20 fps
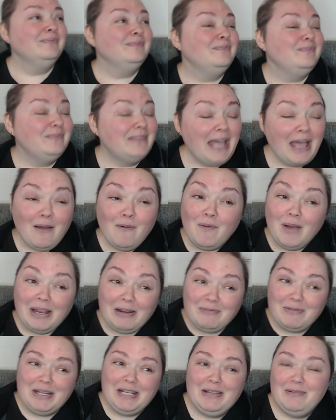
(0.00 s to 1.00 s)
Now I
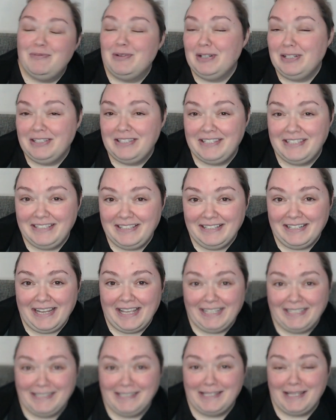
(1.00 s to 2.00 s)
really want to see the
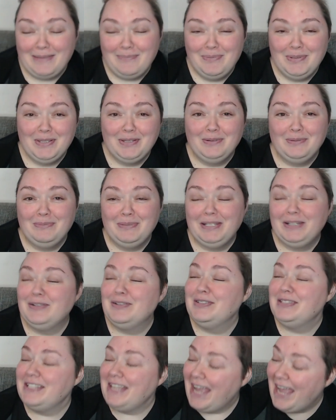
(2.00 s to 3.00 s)
next episode,
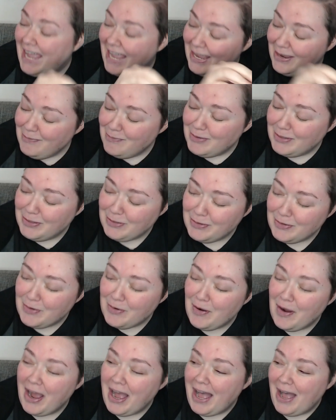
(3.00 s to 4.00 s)
because I want to
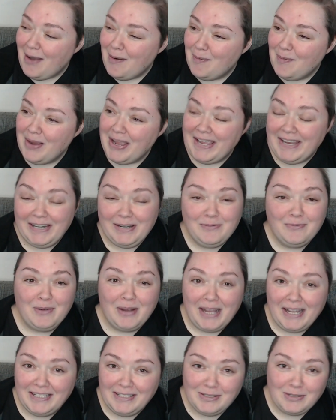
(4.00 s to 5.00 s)
know how
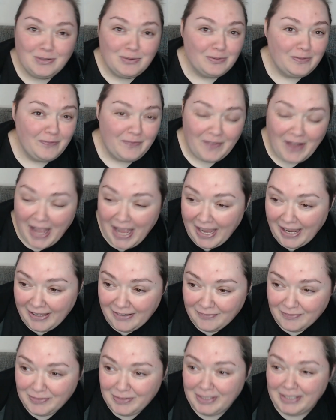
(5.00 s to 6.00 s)
anyone
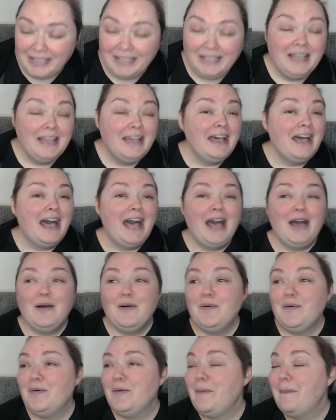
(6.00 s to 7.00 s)
survived,
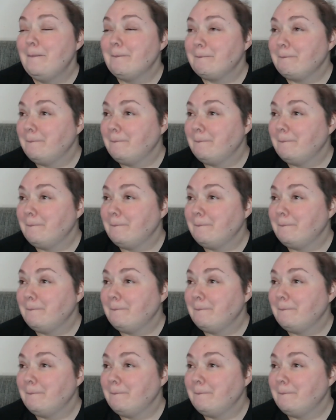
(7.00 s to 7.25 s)
how